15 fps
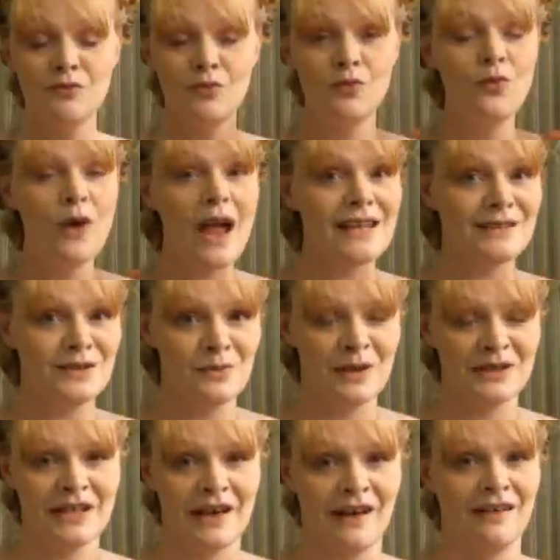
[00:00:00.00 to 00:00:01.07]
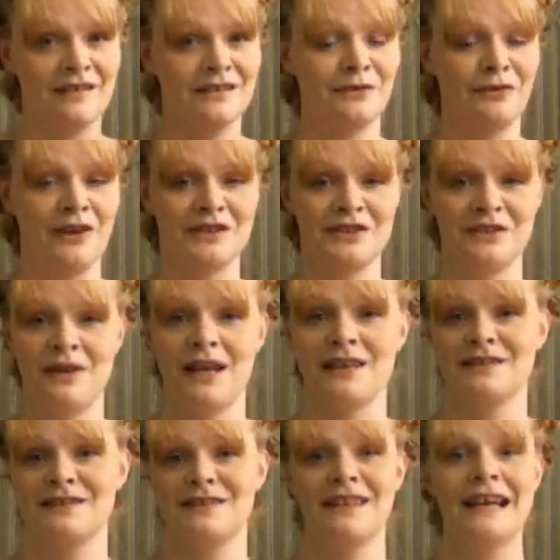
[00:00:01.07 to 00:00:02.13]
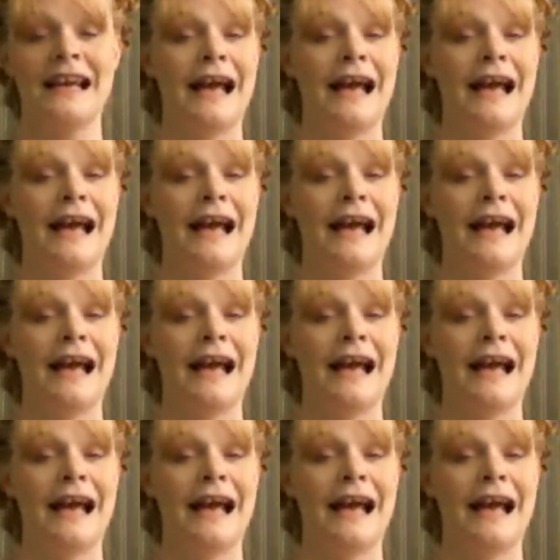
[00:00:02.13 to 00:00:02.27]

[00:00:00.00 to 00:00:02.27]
Way too much hair to French twist.